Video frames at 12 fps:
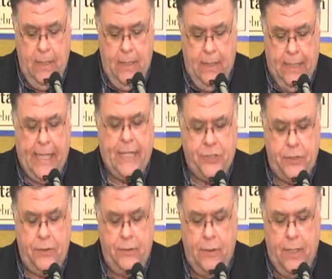
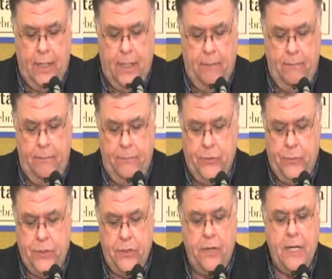election to
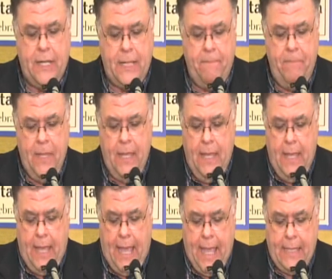eternity.
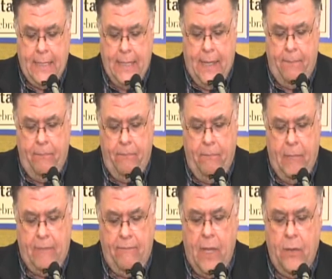And
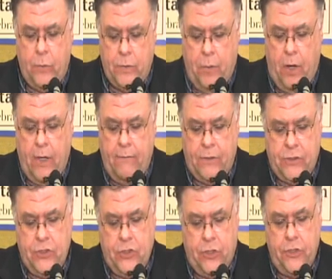my father was part of
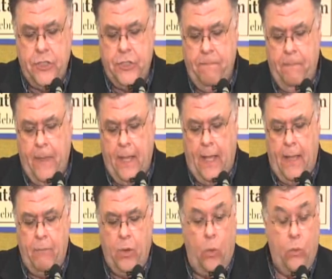this church,
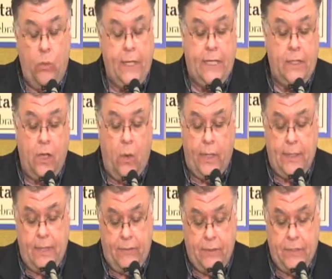though we didn't know it
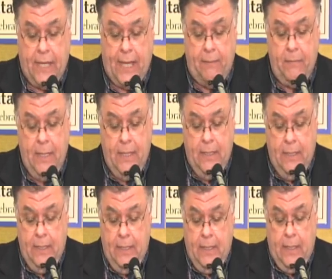at the time.
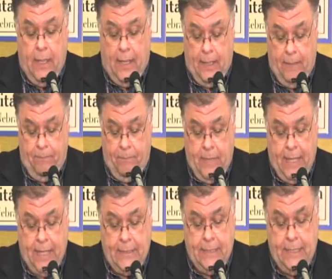
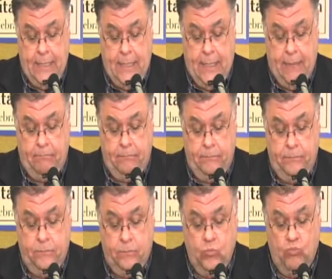And he
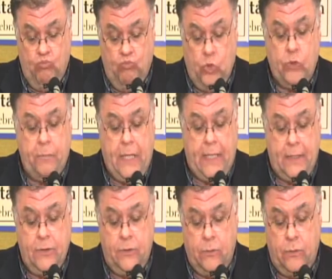took me
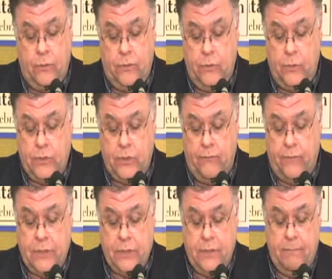to a
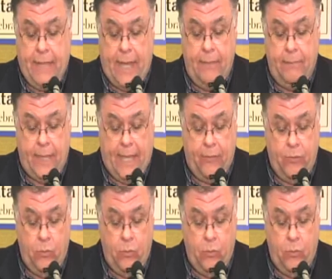service back in the